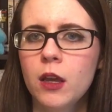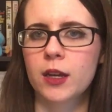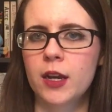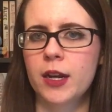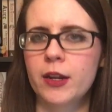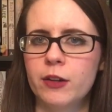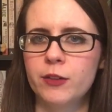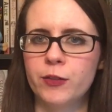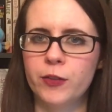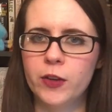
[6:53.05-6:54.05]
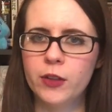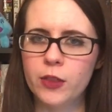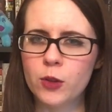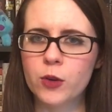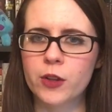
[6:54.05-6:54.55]
cut out of
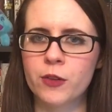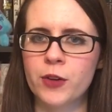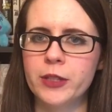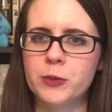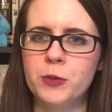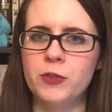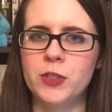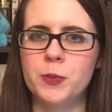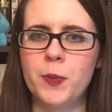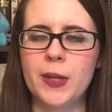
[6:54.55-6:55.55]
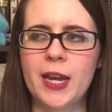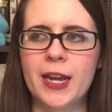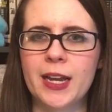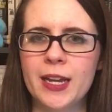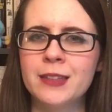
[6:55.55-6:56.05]
the Lord of the Rings movies, but I
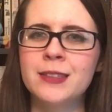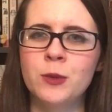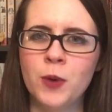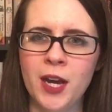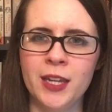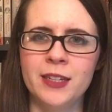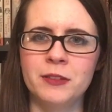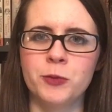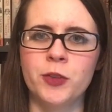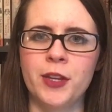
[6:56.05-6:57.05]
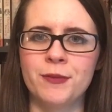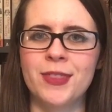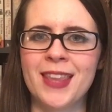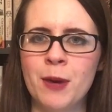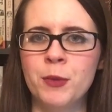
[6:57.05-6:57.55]
kind of see why. He doesn't really have
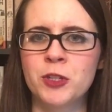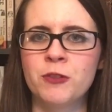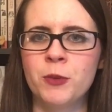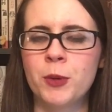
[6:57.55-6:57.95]
that much of a